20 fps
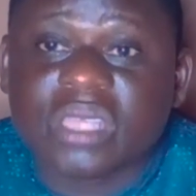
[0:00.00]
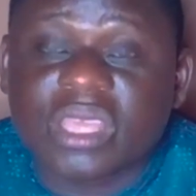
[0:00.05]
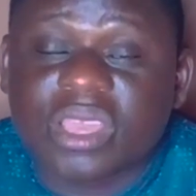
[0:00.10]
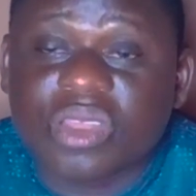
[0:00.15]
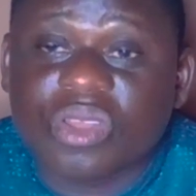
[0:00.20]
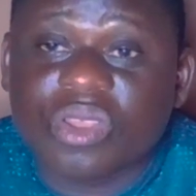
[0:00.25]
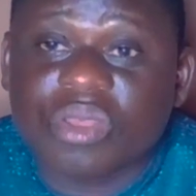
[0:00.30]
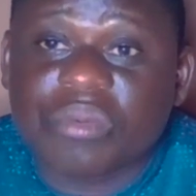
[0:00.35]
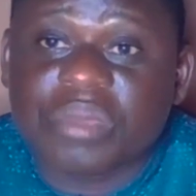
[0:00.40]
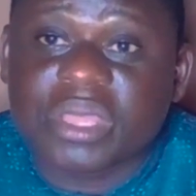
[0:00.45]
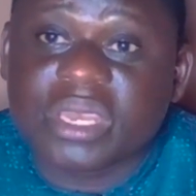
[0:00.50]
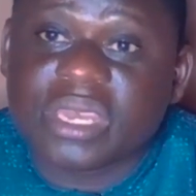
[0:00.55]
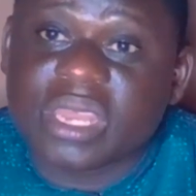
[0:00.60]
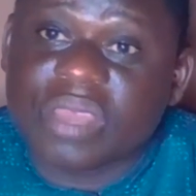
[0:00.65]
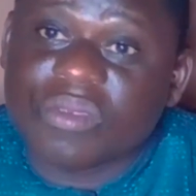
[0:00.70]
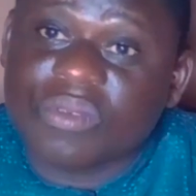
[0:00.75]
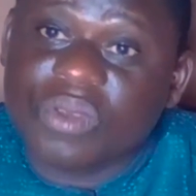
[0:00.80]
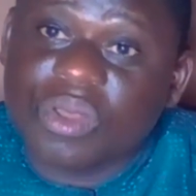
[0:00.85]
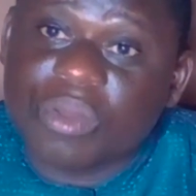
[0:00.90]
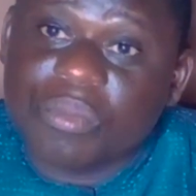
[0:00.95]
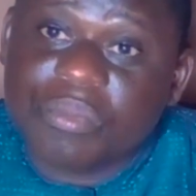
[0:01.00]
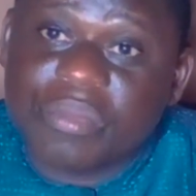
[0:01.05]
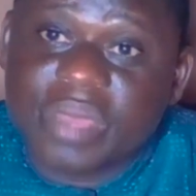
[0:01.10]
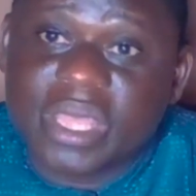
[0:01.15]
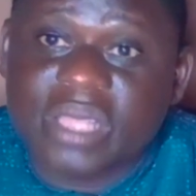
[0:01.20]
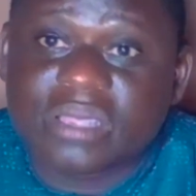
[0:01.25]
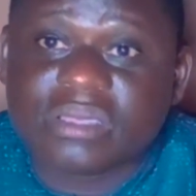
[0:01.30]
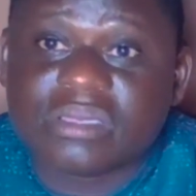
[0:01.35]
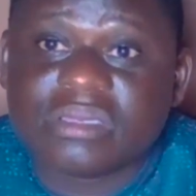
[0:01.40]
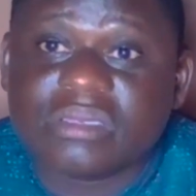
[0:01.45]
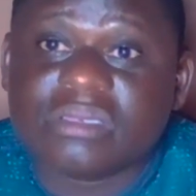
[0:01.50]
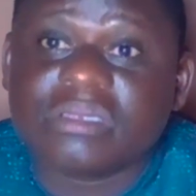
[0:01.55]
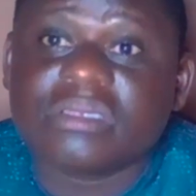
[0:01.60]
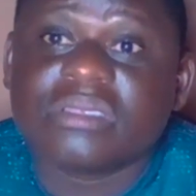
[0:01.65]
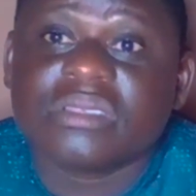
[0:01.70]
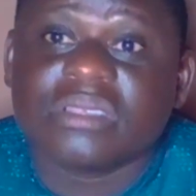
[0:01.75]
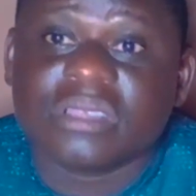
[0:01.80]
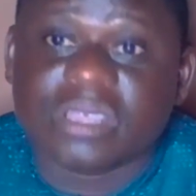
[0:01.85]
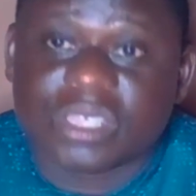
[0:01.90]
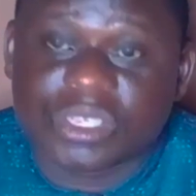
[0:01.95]
economic
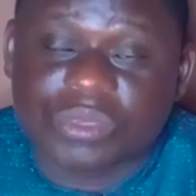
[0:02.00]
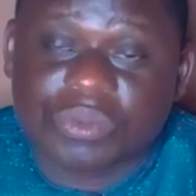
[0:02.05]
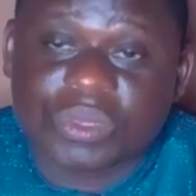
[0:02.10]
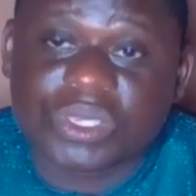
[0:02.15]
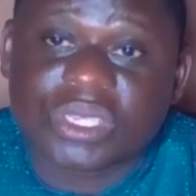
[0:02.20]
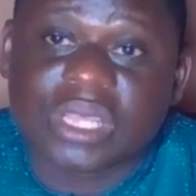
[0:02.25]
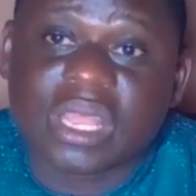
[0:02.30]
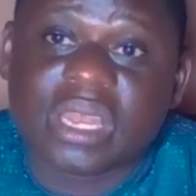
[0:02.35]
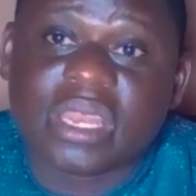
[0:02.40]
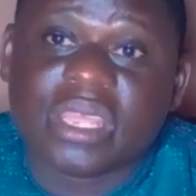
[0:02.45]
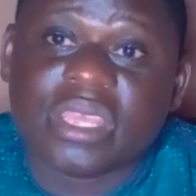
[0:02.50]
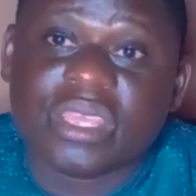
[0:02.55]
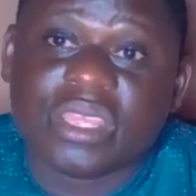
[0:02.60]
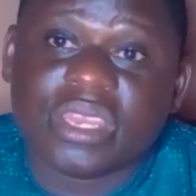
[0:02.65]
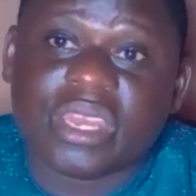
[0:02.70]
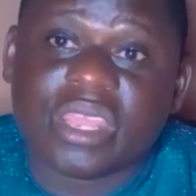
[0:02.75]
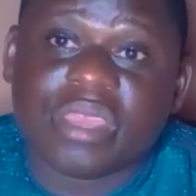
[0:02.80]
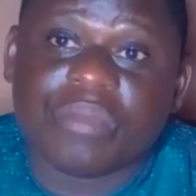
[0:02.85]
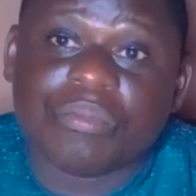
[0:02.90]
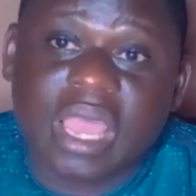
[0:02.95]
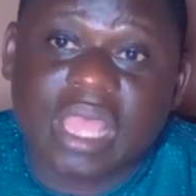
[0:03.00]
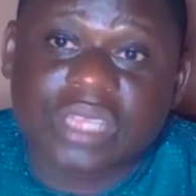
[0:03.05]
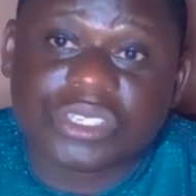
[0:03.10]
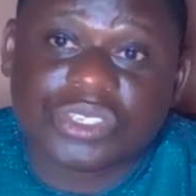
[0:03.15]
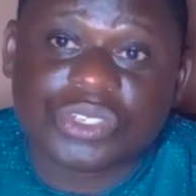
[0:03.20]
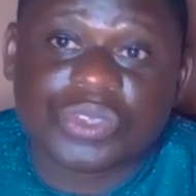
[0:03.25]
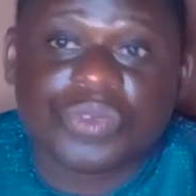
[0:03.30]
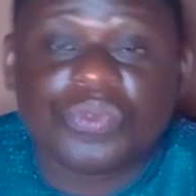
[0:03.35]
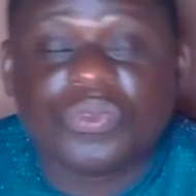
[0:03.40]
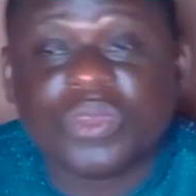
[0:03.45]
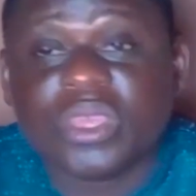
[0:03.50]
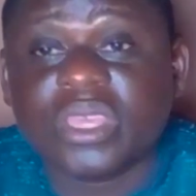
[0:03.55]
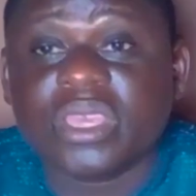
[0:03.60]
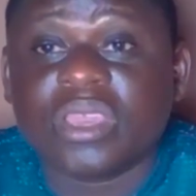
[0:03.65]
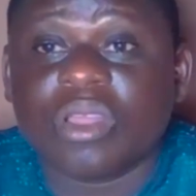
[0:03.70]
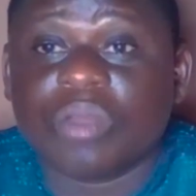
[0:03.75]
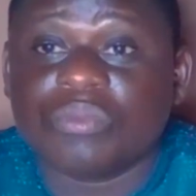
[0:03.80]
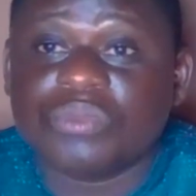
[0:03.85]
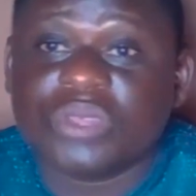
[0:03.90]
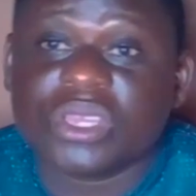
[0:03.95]
developments, especially in
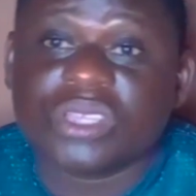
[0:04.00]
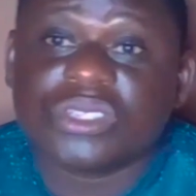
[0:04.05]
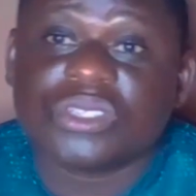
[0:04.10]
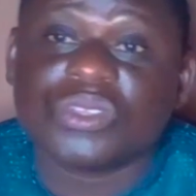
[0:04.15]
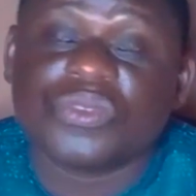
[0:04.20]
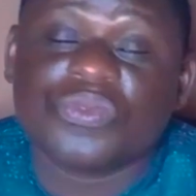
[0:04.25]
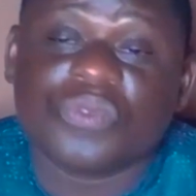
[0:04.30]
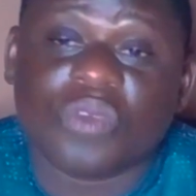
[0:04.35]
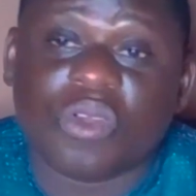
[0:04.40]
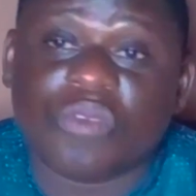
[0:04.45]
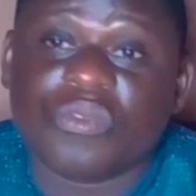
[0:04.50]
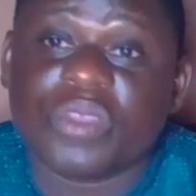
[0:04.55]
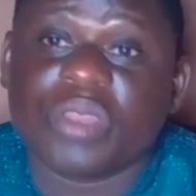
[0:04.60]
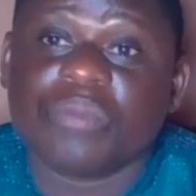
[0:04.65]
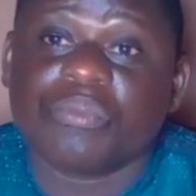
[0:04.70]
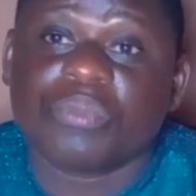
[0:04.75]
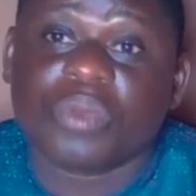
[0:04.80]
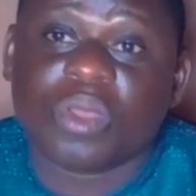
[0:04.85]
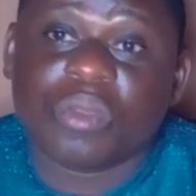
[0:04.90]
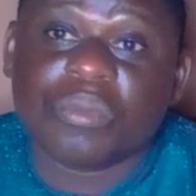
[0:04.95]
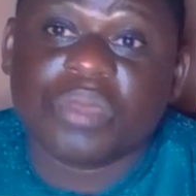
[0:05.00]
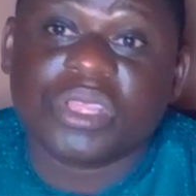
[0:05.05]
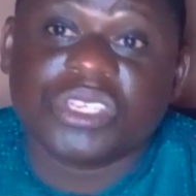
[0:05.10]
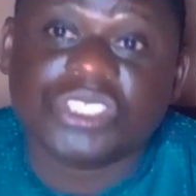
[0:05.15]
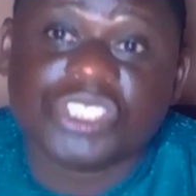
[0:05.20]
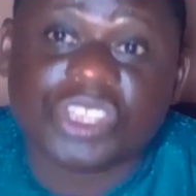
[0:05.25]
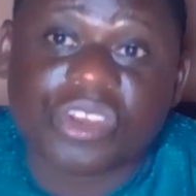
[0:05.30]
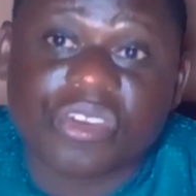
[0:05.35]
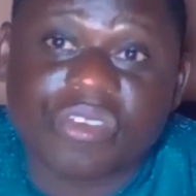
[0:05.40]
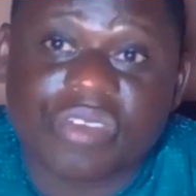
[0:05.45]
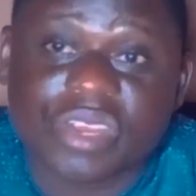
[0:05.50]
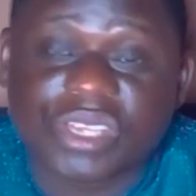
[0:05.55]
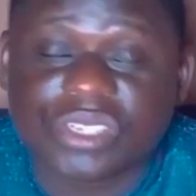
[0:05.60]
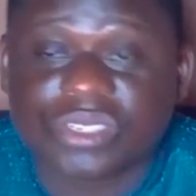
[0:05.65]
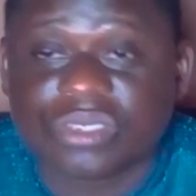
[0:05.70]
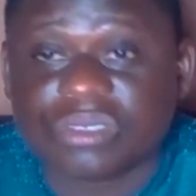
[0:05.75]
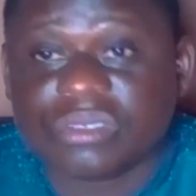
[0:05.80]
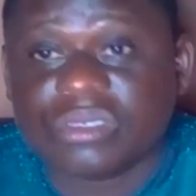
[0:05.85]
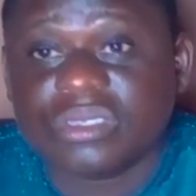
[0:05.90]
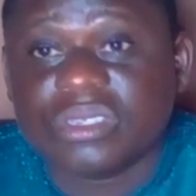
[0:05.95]
achieving objective of employment
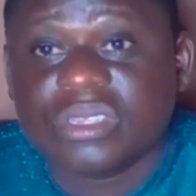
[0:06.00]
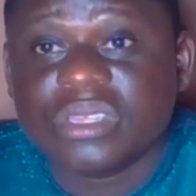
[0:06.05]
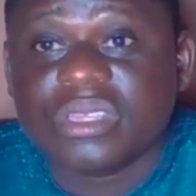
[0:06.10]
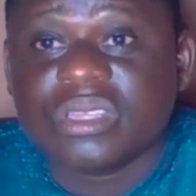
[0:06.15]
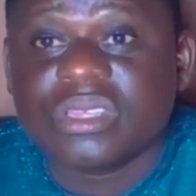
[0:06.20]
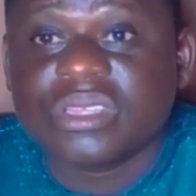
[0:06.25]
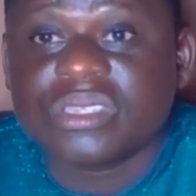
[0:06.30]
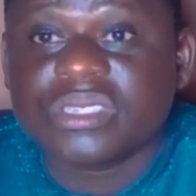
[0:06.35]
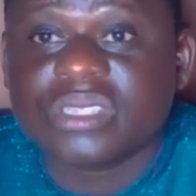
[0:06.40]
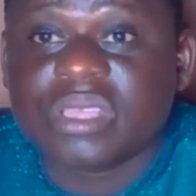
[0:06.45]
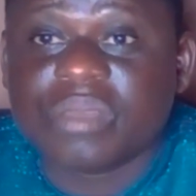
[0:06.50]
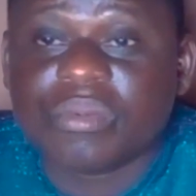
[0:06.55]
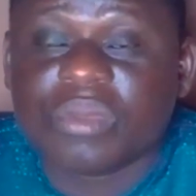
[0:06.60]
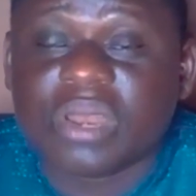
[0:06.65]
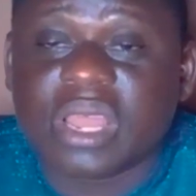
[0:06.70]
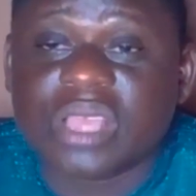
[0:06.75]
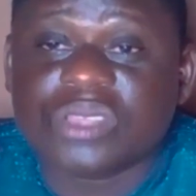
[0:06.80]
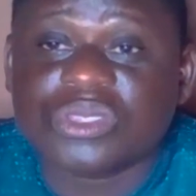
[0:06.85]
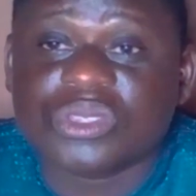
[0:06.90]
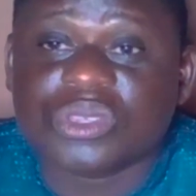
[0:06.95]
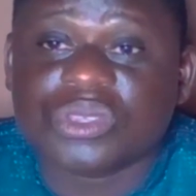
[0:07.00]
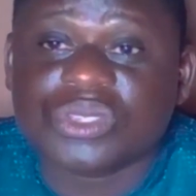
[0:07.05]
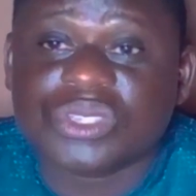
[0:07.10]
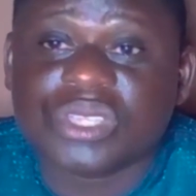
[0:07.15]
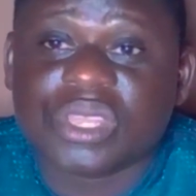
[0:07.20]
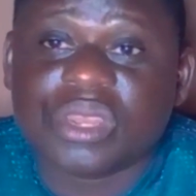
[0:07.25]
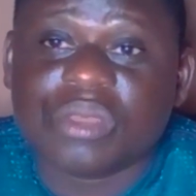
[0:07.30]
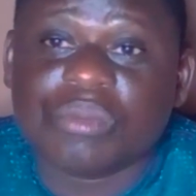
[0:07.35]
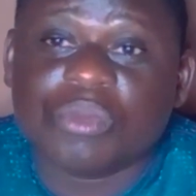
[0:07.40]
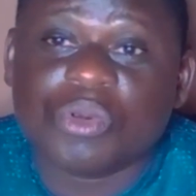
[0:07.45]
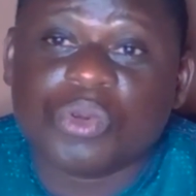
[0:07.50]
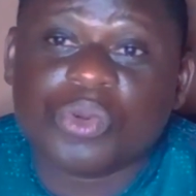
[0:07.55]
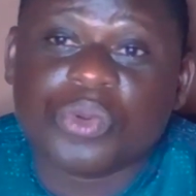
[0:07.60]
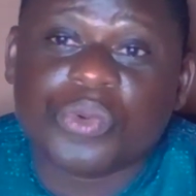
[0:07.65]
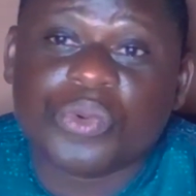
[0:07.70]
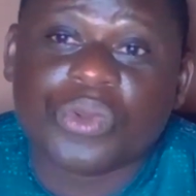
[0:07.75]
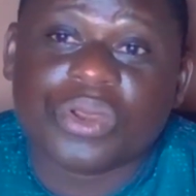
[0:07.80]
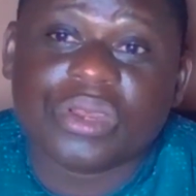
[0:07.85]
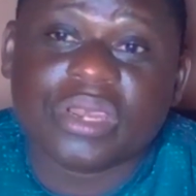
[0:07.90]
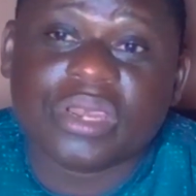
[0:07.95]
generation, stable and sustainable
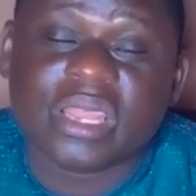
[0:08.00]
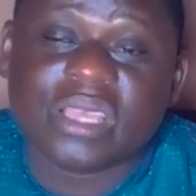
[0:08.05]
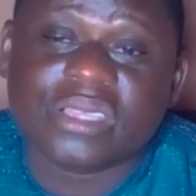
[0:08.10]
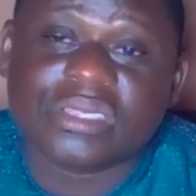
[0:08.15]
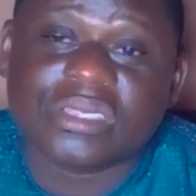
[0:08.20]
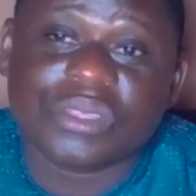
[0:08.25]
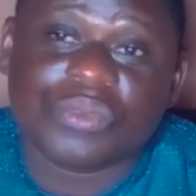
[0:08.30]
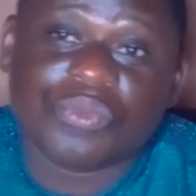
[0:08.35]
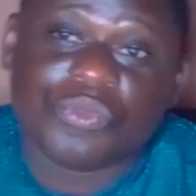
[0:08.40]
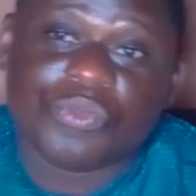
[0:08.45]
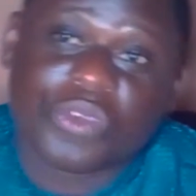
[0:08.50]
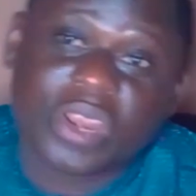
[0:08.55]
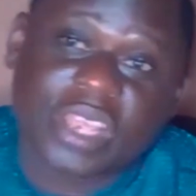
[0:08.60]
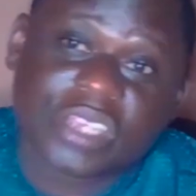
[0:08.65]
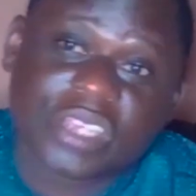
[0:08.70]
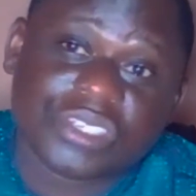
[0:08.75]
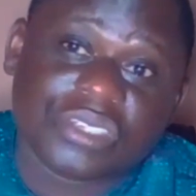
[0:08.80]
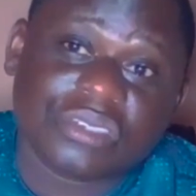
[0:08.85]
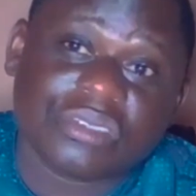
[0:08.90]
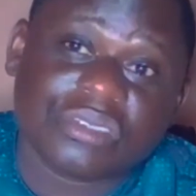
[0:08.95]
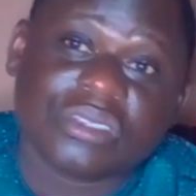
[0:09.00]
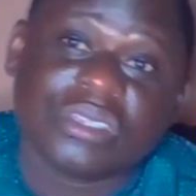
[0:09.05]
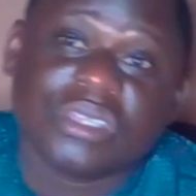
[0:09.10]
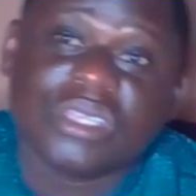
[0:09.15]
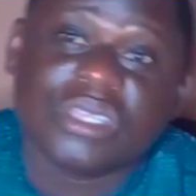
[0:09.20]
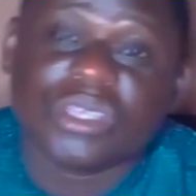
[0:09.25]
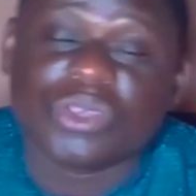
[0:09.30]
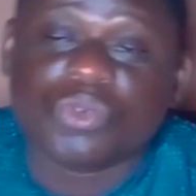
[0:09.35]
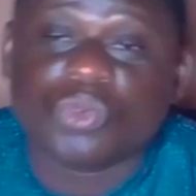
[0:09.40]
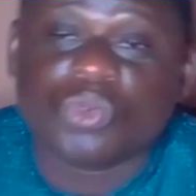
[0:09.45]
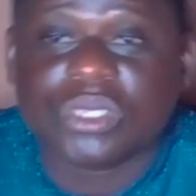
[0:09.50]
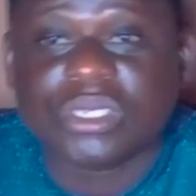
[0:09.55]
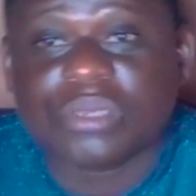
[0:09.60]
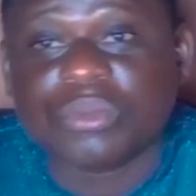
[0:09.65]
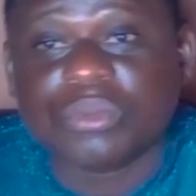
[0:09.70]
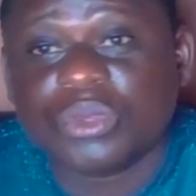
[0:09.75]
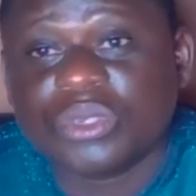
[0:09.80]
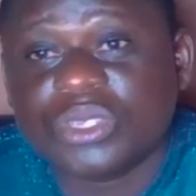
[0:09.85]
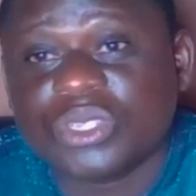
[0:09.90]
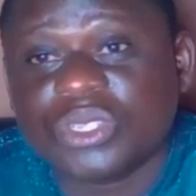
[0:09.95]
growth, less inflation,
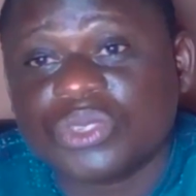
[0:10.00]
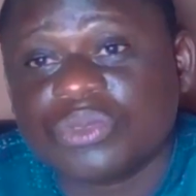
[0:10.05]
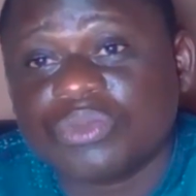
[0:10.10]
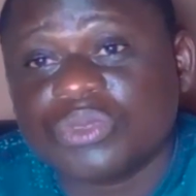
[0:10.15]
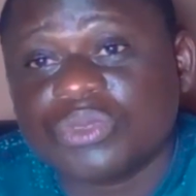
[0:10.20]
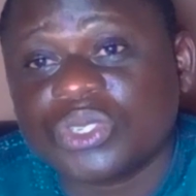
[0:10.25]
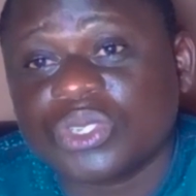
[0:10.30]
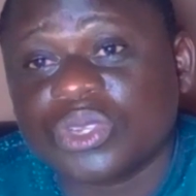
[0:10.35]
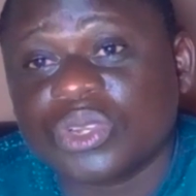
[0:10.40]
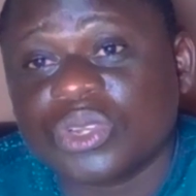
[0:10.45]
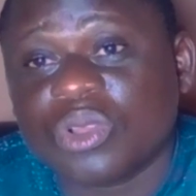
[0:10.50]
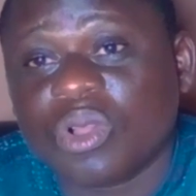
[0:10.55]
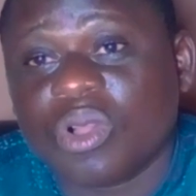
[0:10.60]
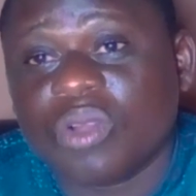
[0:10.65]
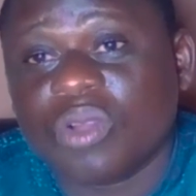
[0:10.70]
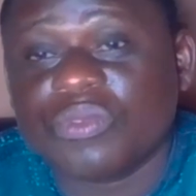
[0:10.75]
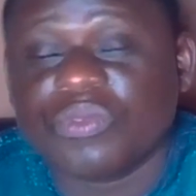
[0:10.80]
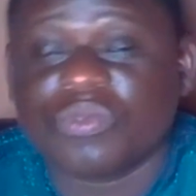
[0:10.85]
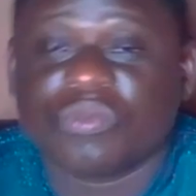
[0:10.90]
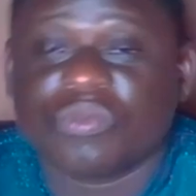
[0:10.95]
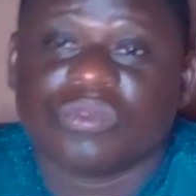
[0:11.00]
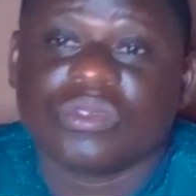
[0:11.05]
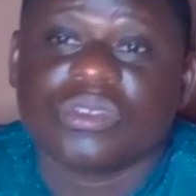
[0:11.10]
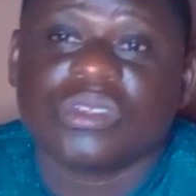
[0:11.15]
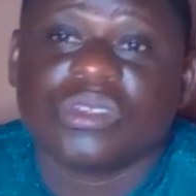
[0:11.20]
equitable distribution of